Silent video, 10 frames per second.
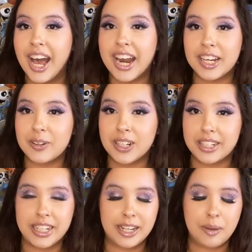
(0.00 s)
I didn't
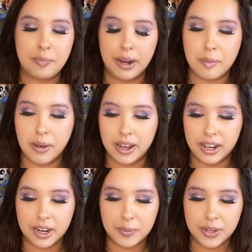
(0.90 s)
really need it, but I
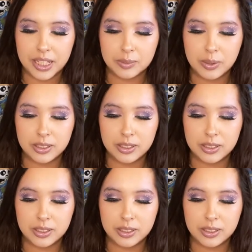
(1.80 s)
bought it anyways.